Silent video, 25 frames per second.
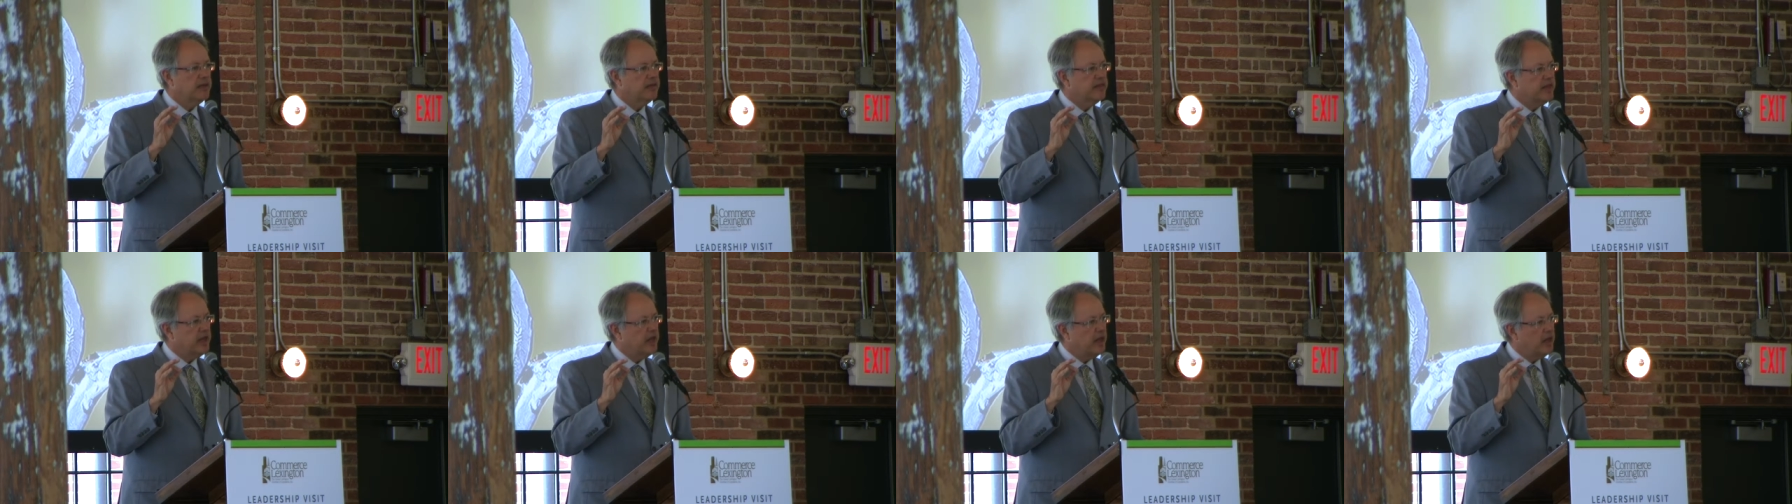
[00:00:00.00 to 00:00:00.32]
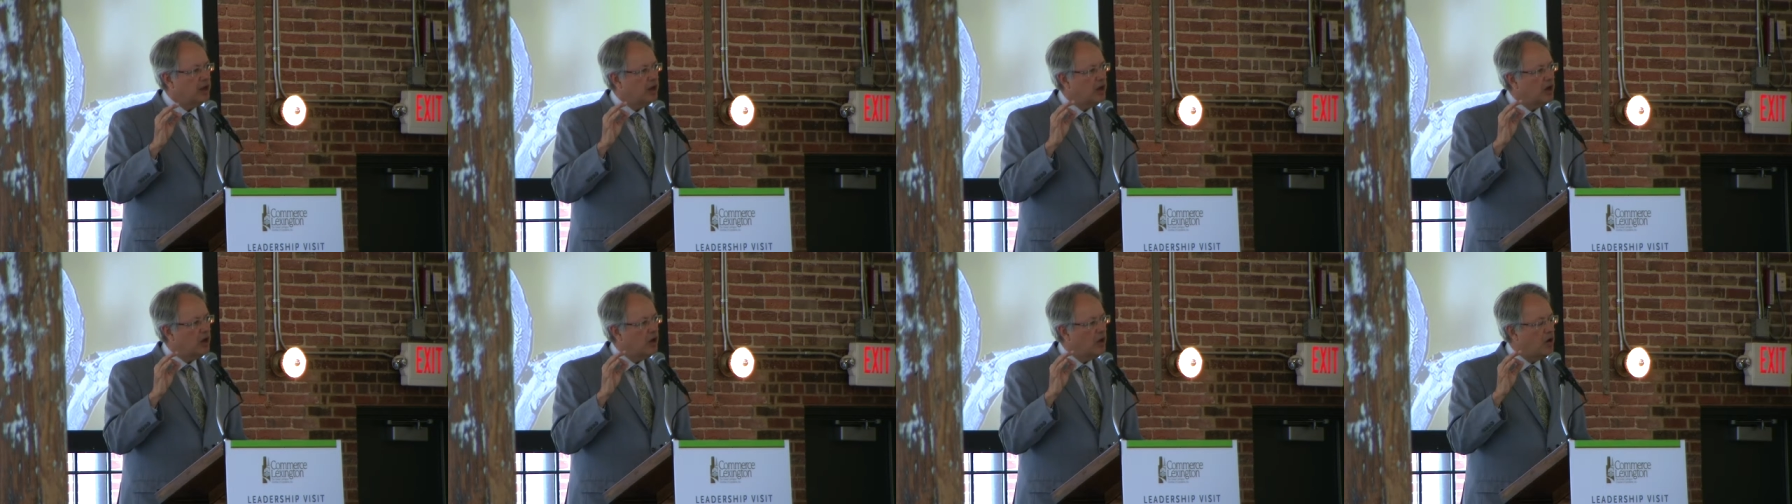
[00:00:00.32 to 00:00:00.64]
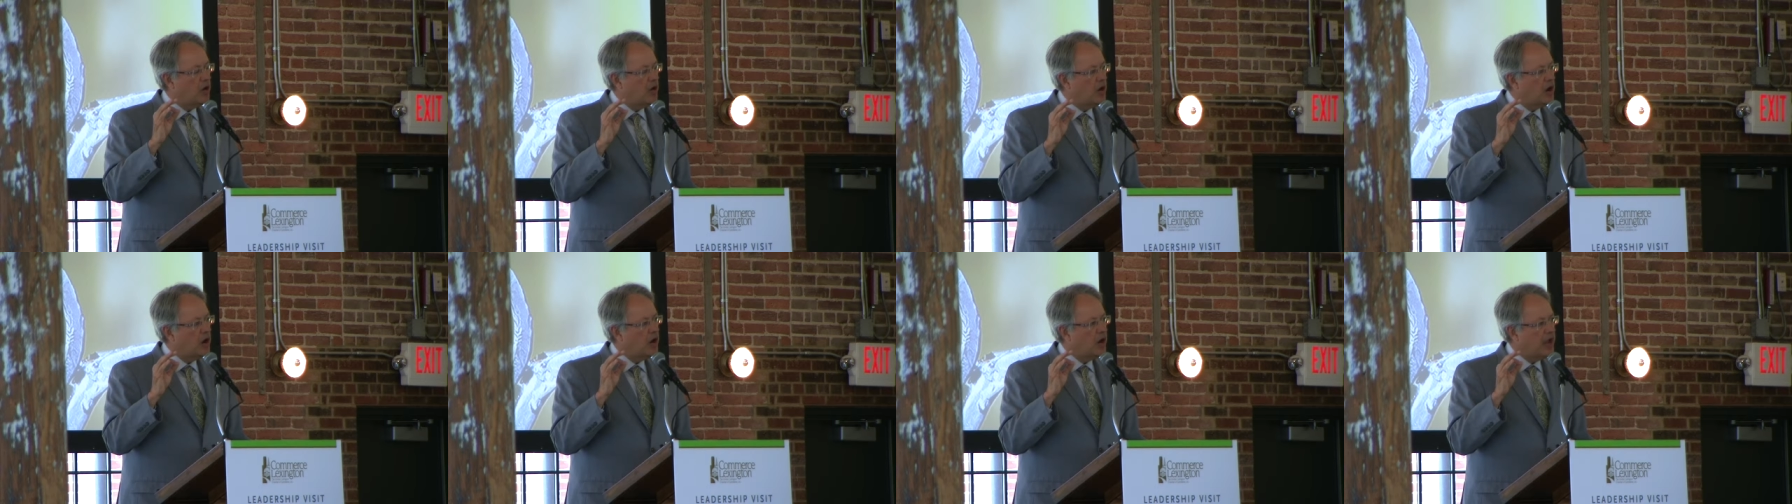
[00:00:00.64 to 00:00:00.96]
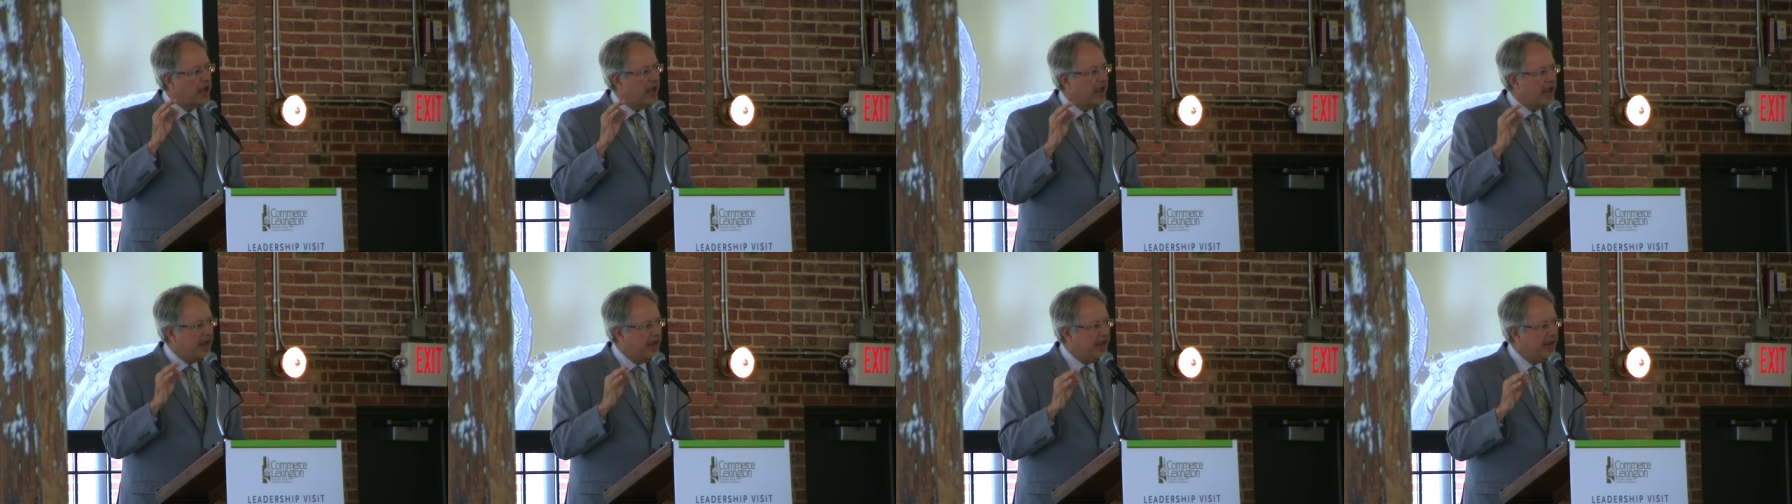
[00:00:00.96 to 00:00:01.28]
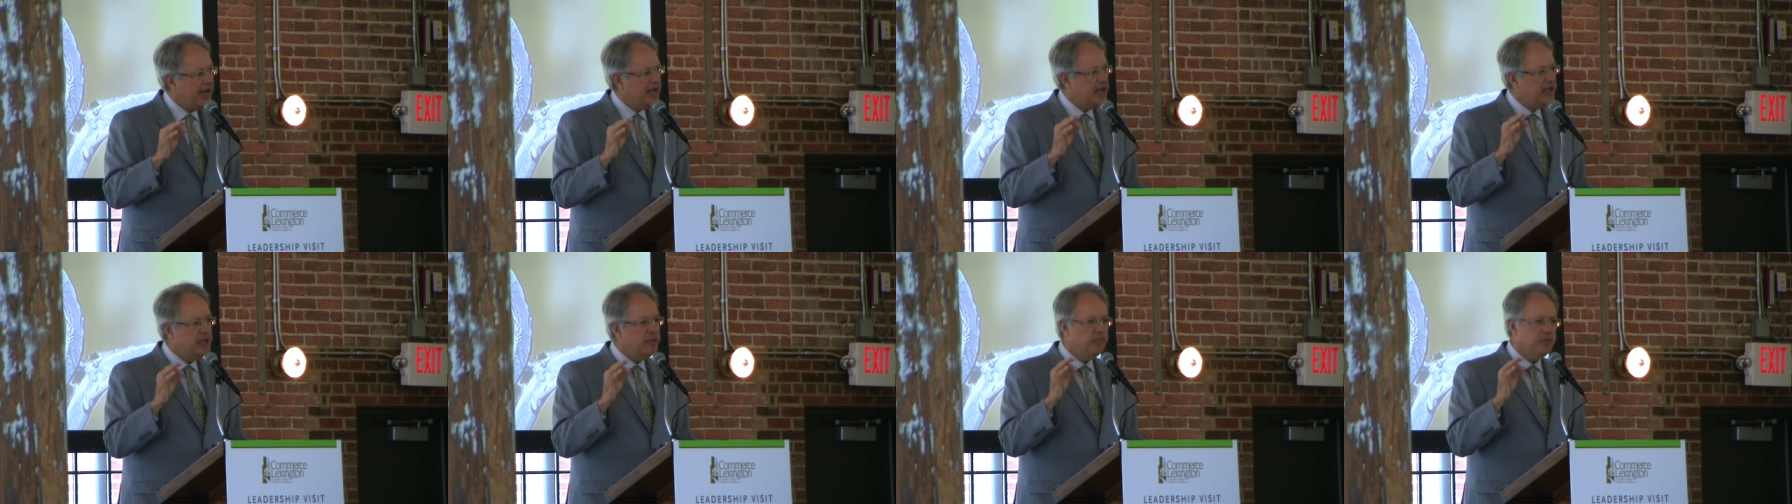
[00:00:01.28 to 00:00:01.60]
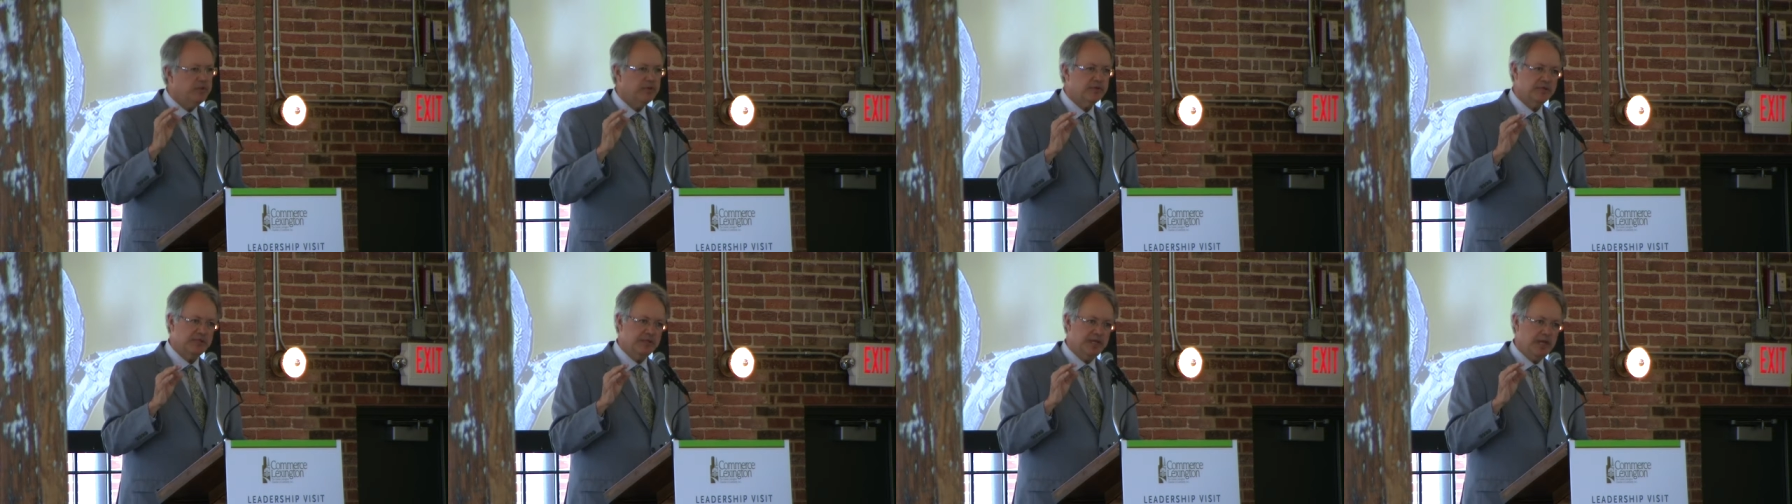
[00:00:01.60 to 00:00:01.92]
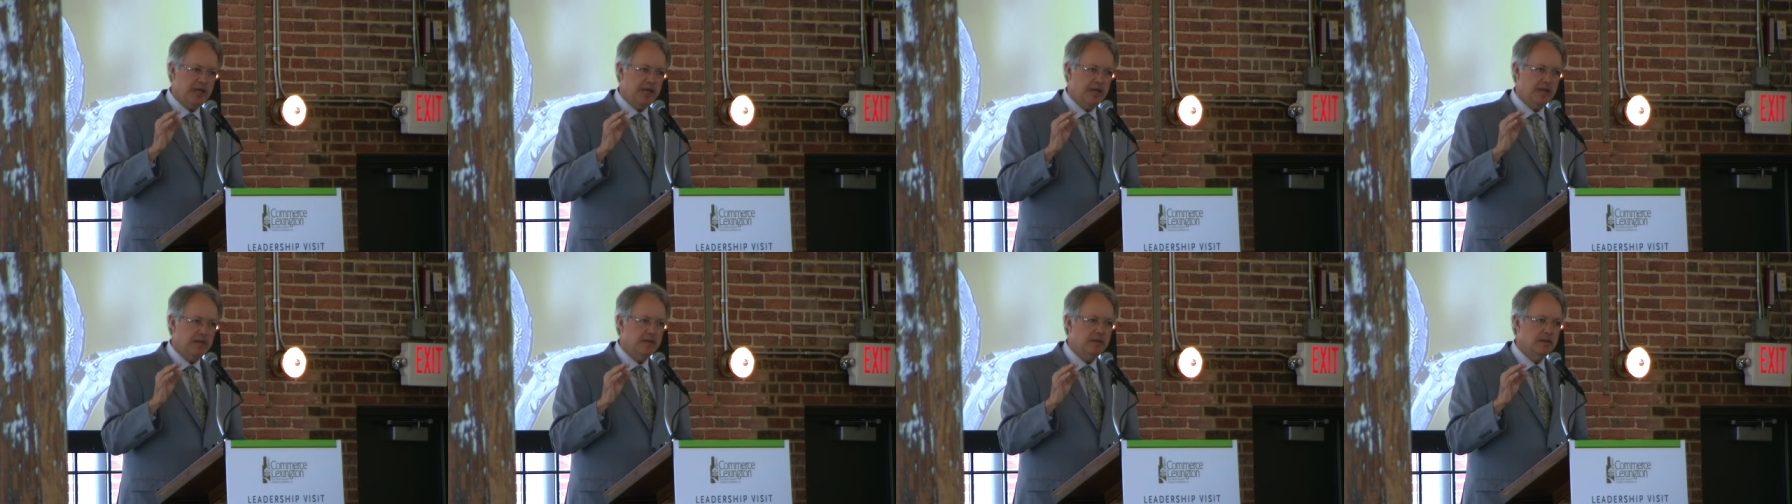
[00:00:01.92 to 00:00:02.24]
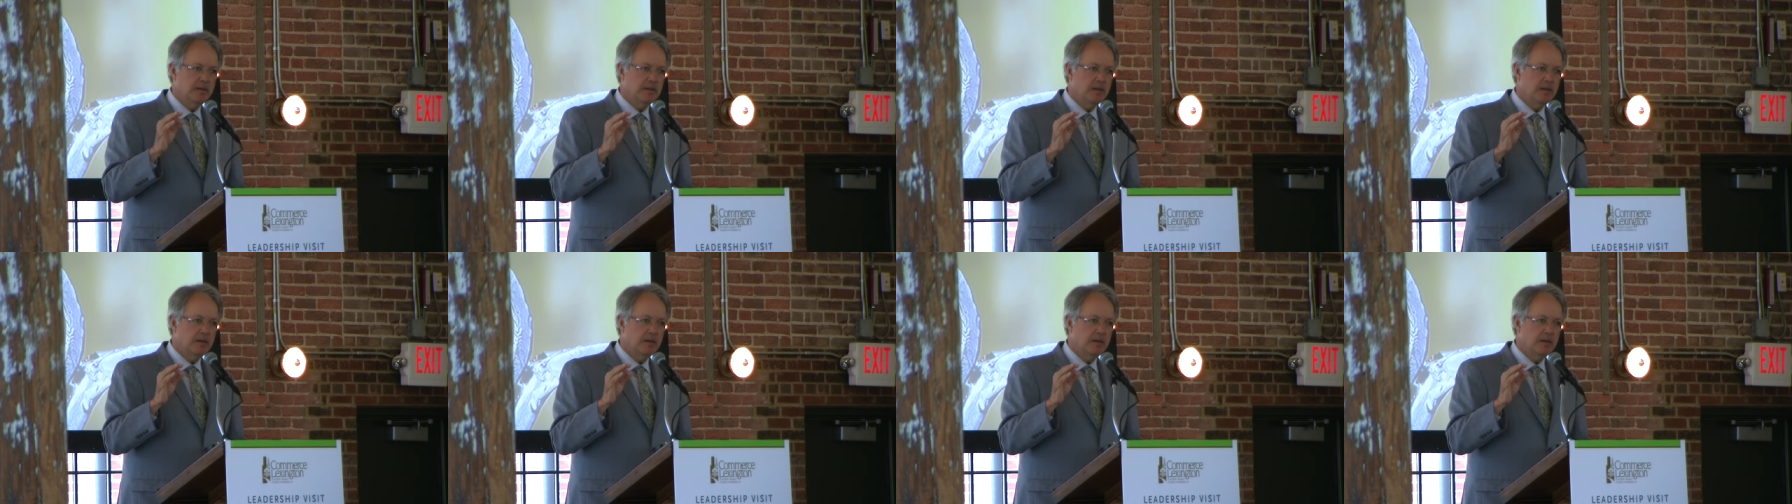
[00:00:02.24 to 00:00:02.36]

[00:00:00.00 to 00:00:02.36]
that 80%